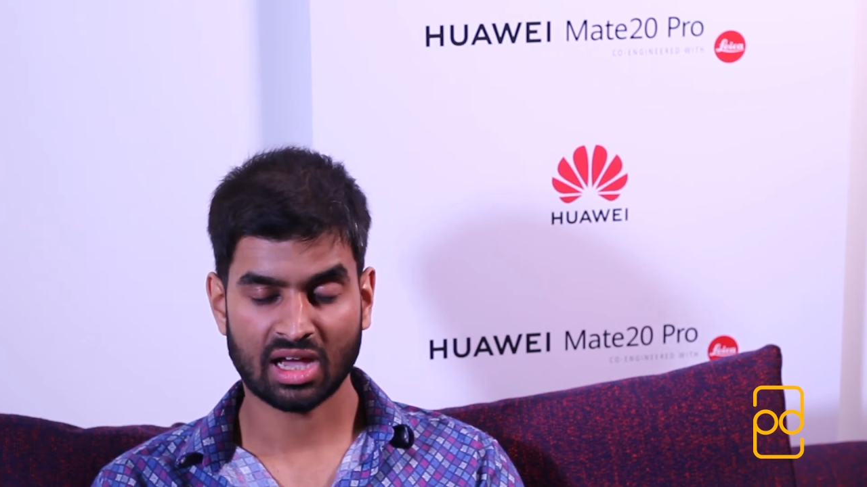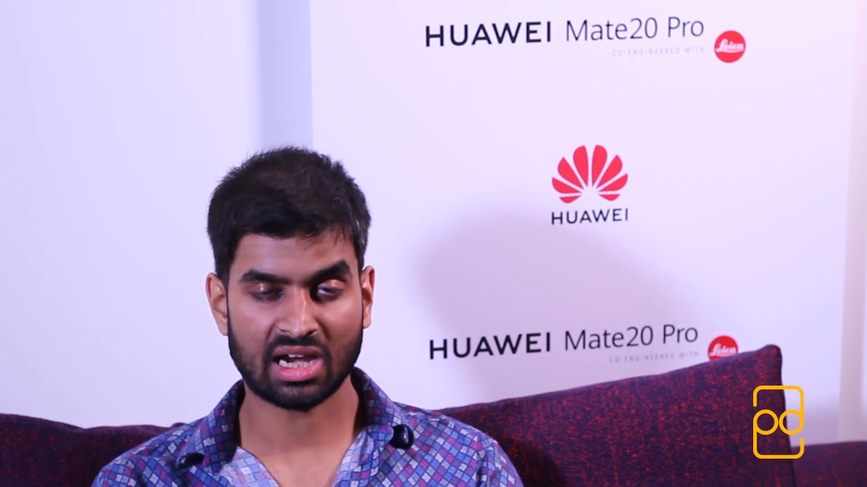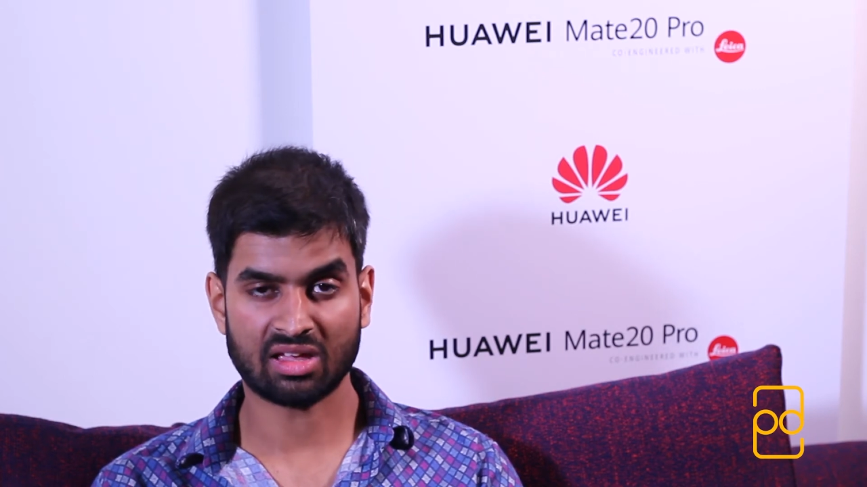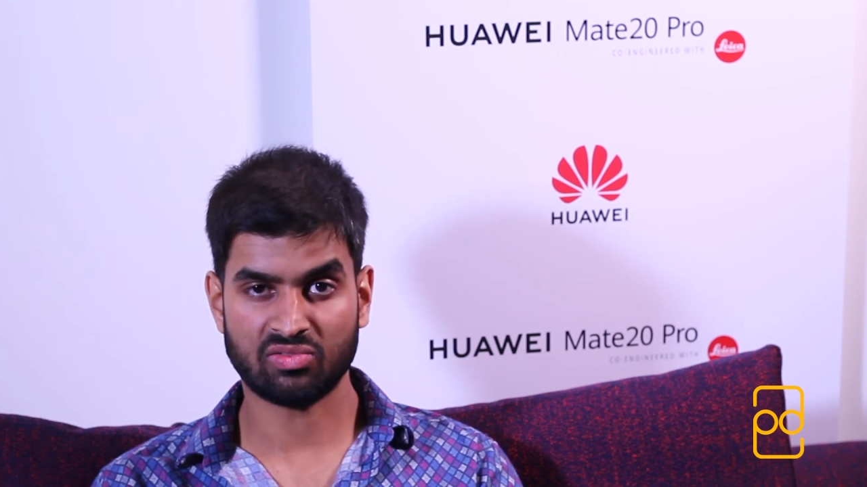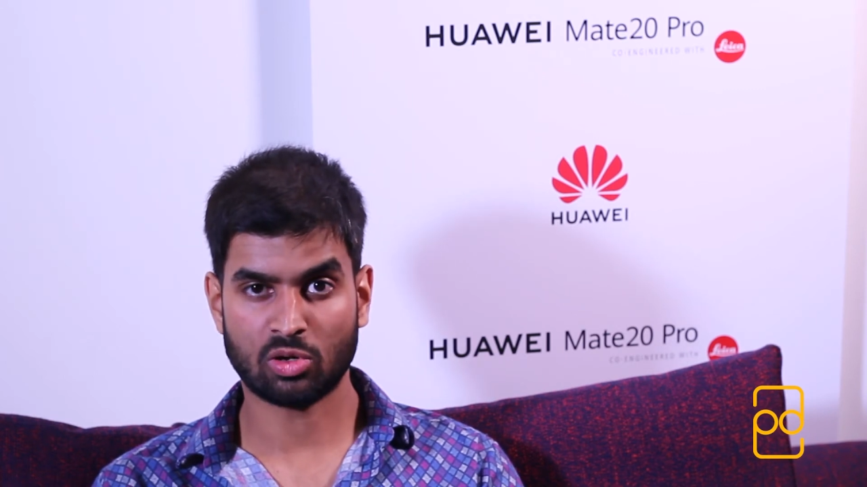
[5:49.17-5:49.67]

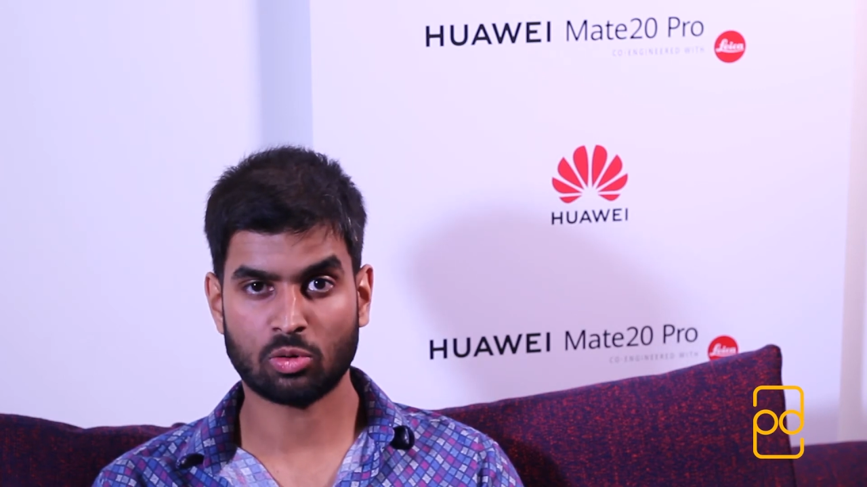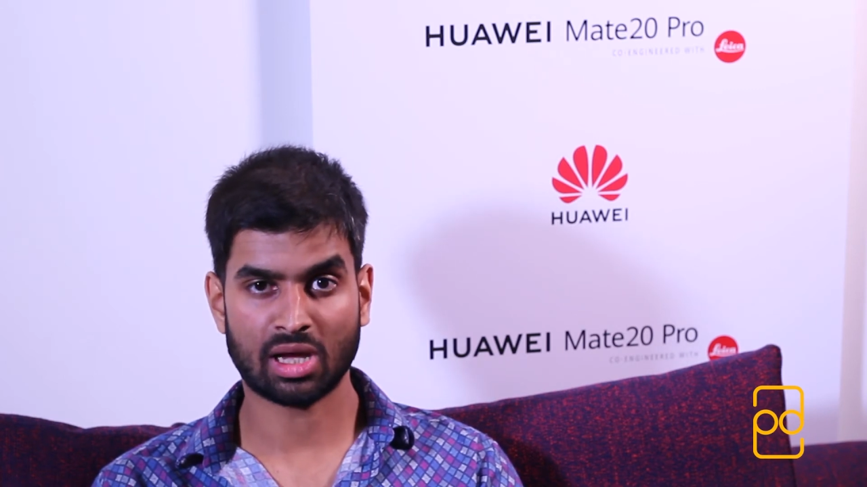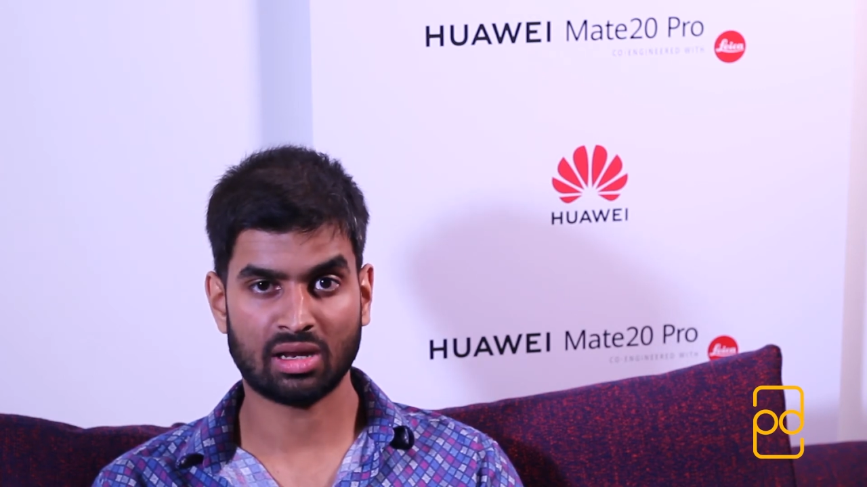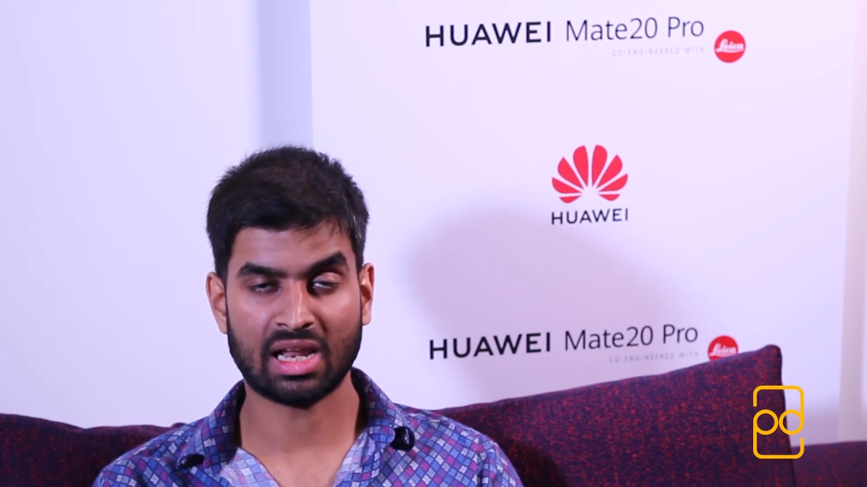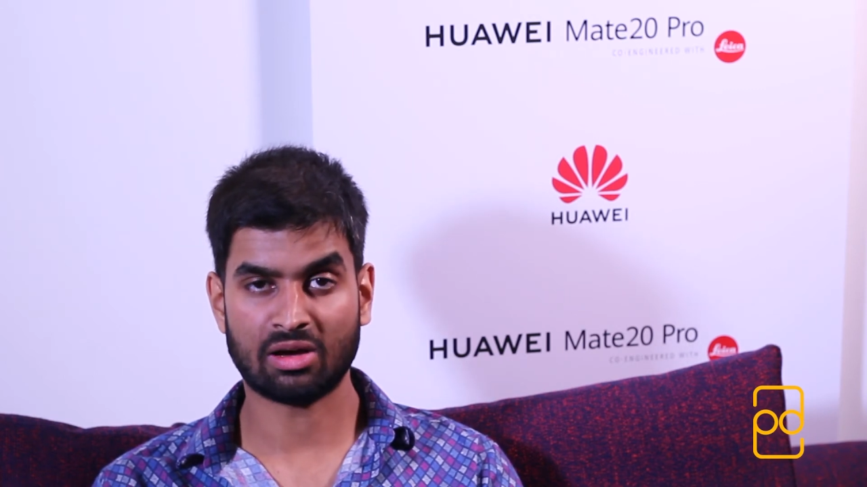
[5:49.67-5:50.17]
and give you
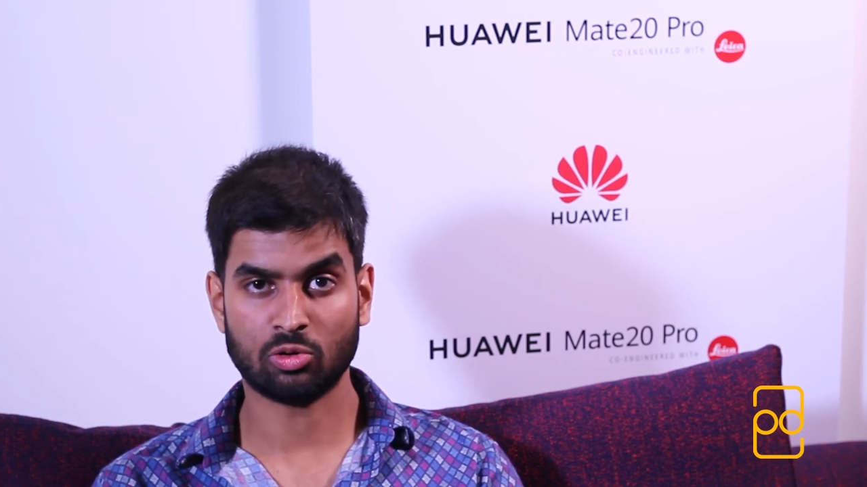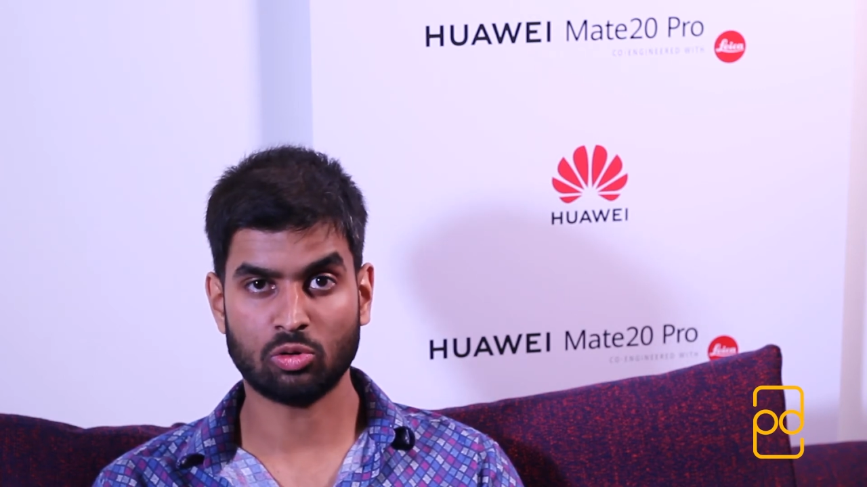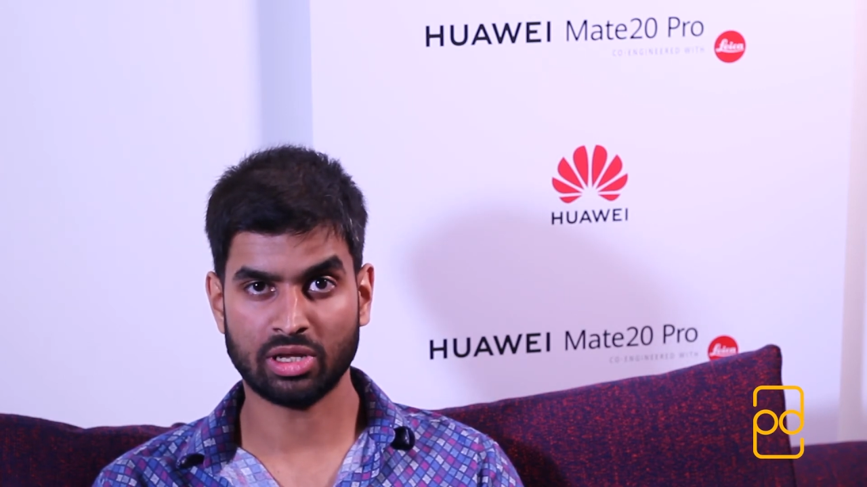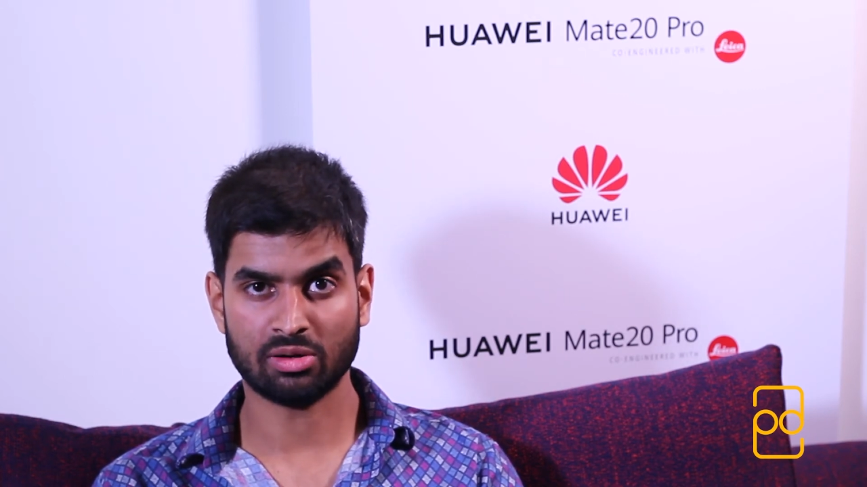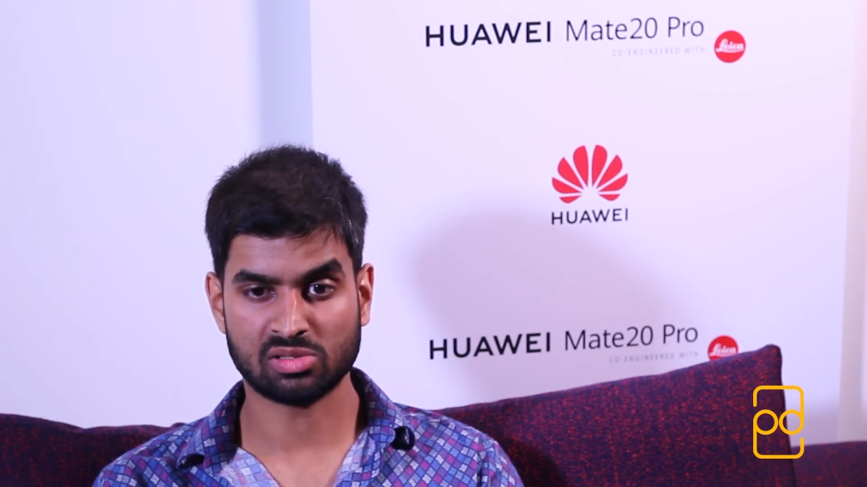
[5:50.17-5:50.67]
quite loud
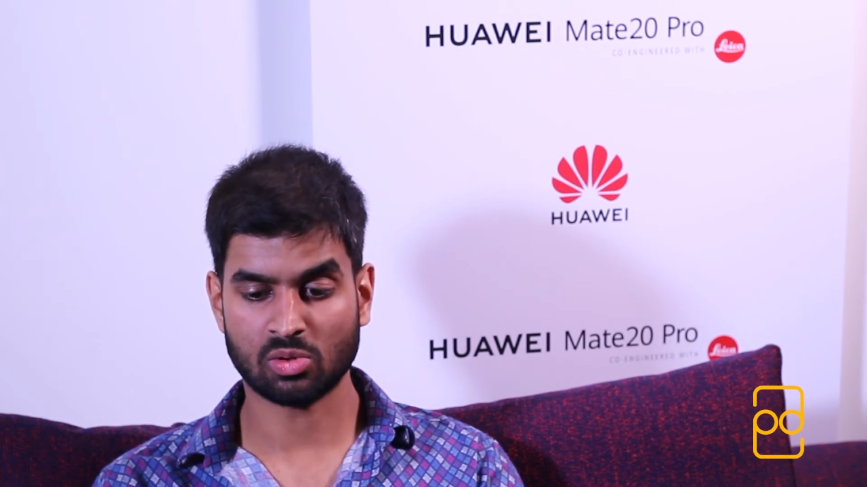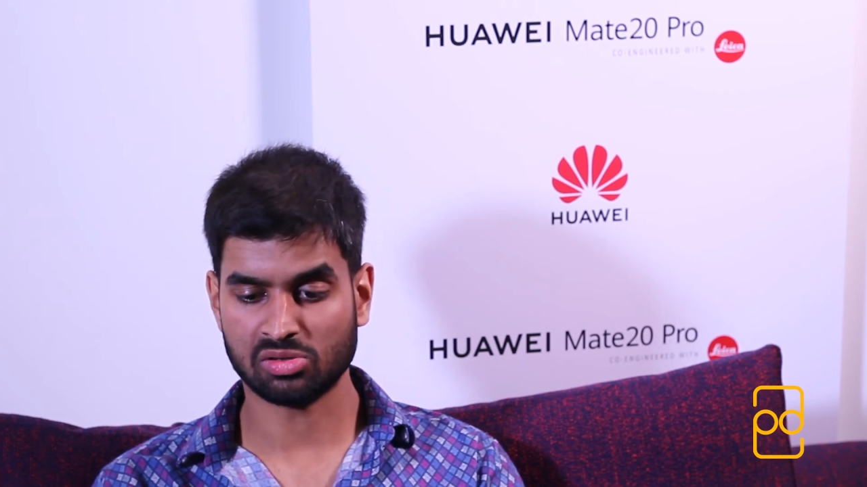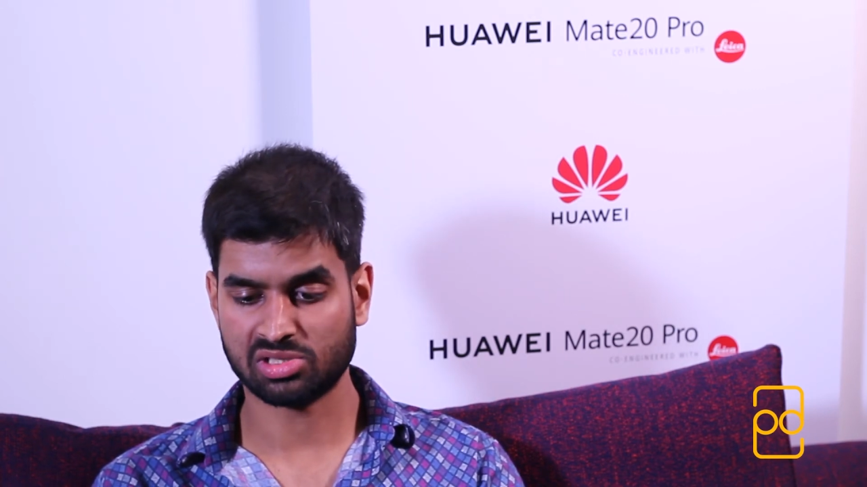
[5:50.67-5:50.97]
audio as well.